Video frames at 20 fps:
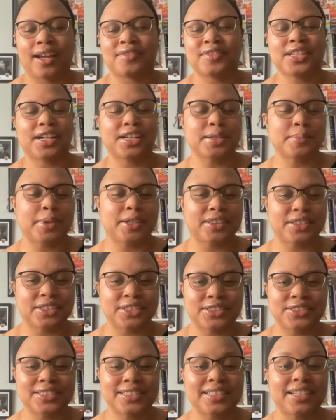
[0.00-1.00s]
I've talked about
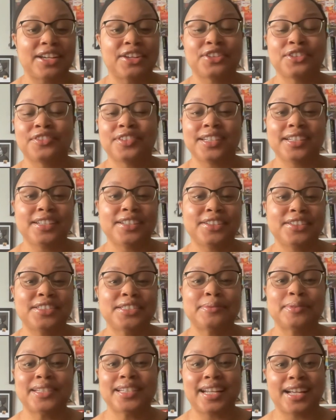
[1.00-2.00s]
those in other
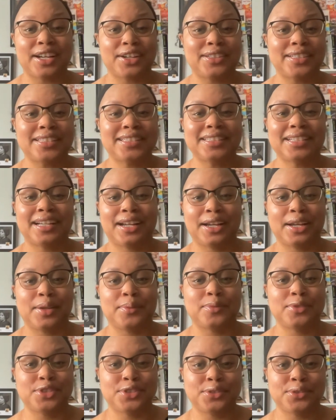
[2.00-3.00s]
videos, but now it's
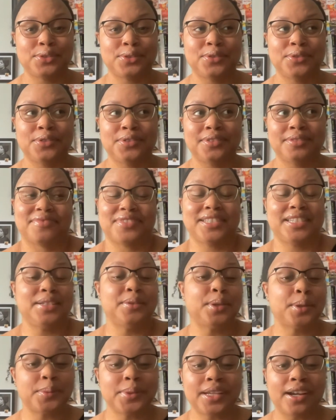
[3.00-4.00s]
time to
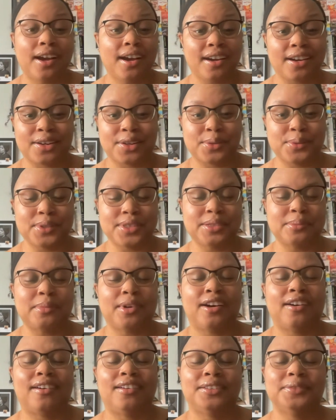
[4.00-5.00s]
see where we are with them
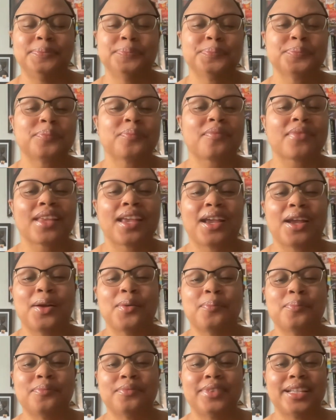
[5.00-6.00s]
all.
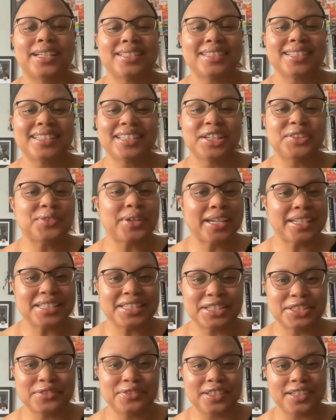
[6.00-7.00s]
Let's just get right
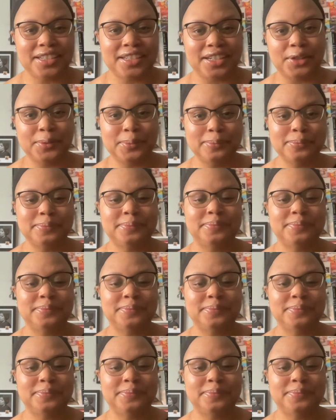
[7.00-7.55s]
into the video.